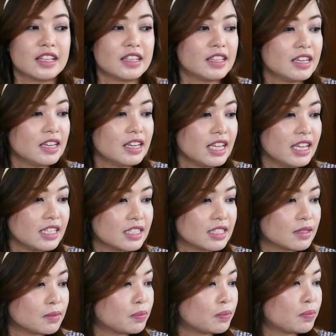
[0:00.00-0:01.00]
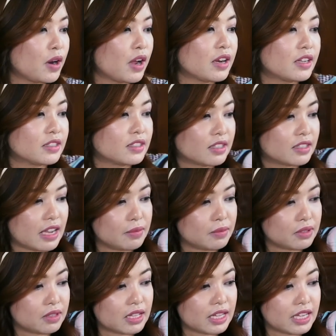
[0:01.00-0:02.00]
The next products that
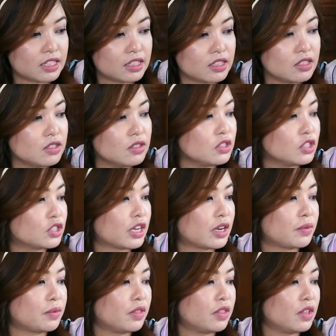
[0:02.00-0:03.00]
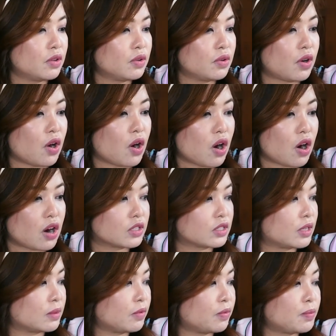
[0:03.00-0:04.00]
I would like to share with you are
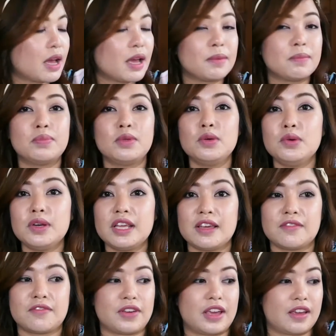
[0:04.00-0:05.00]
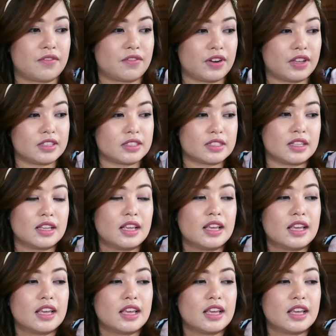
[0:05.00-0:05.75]
some of my beauty favorites.